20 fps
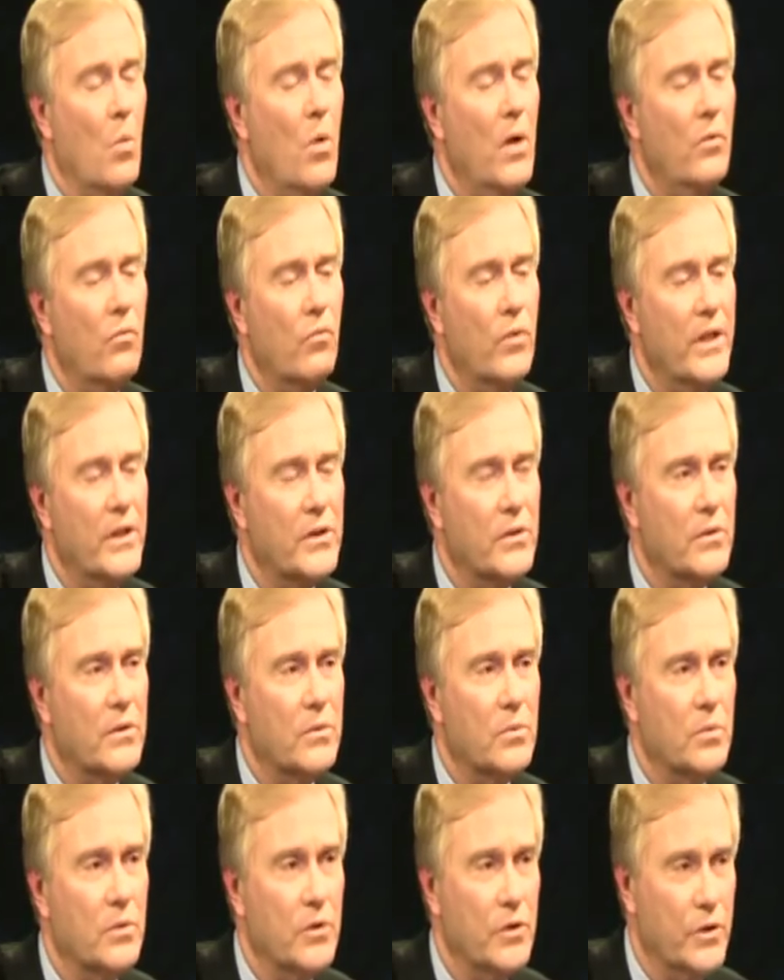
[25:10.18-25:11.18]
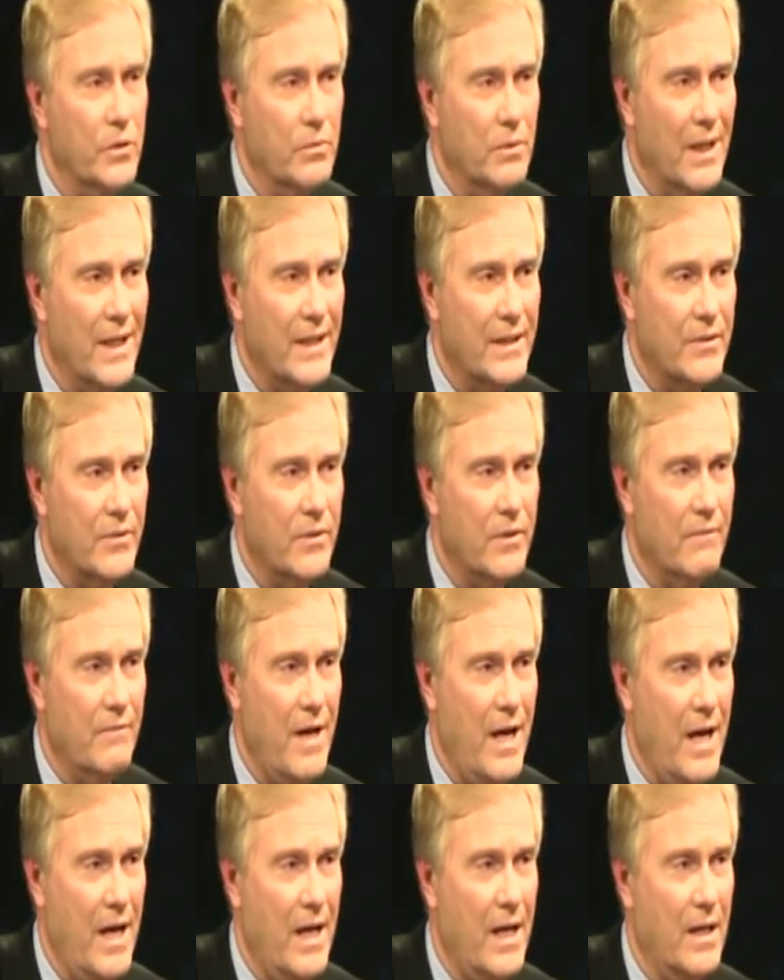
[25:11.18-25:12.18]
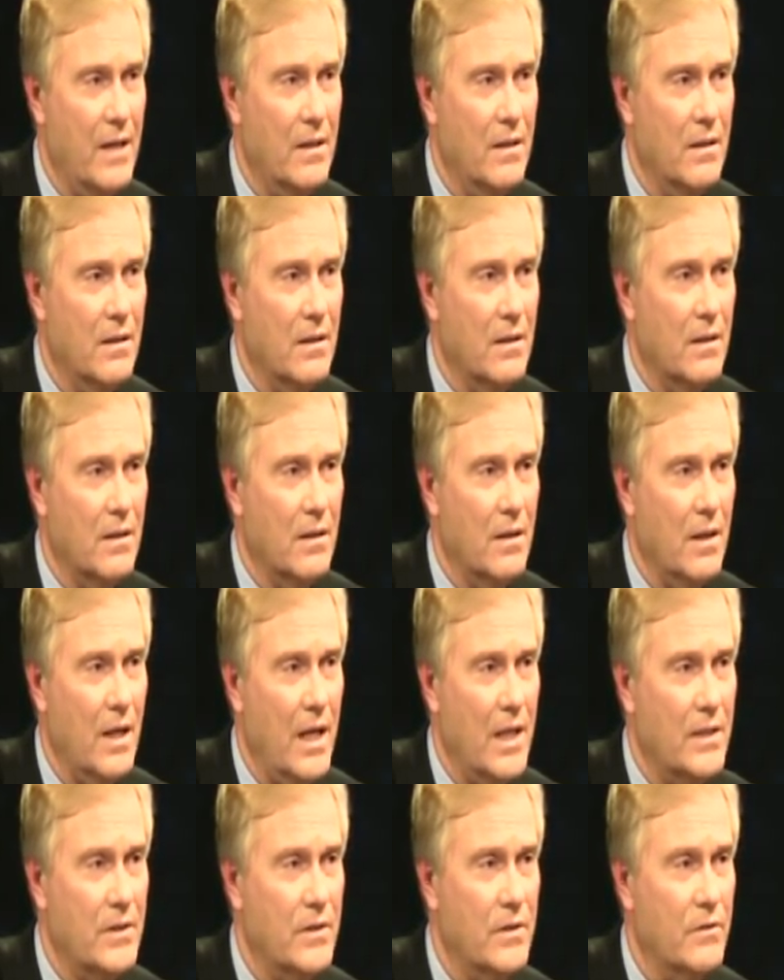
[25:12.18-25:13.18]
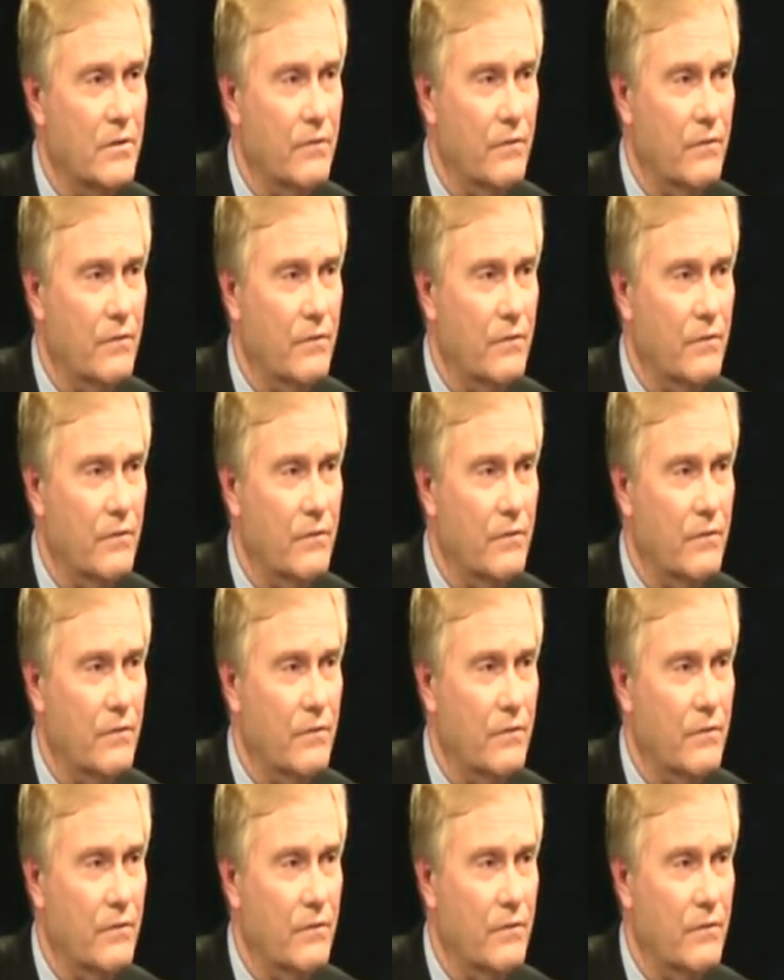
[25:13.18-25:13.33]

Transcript: What resource would you like to have had as his